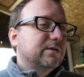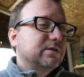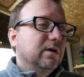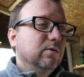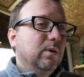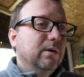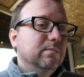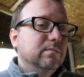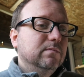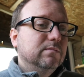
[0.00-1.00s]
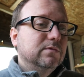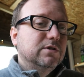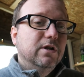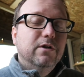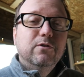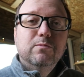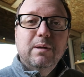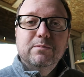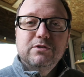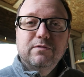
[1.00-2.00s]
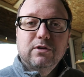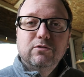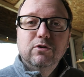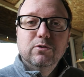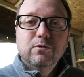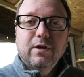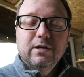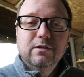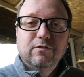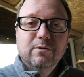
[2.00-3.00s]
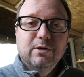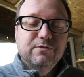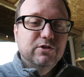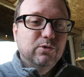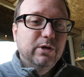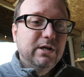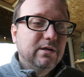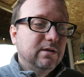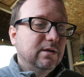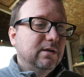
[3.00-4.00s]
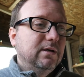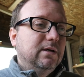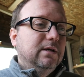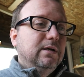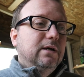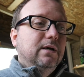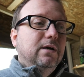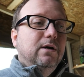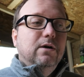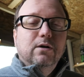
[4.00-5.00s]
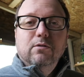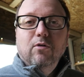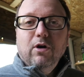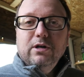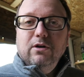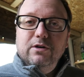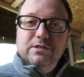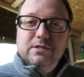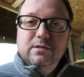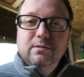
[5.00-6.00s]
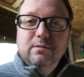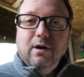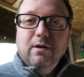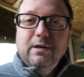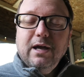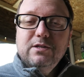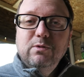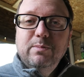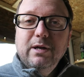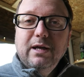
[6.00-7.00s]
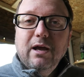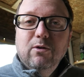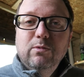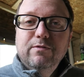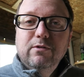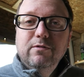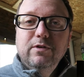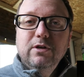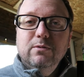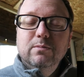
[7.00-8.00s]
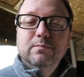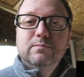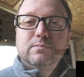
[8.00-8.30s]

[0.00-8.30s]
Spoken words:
So to new members of the crew, thank you very much for joining. Right guys, I guess we better get on with the review,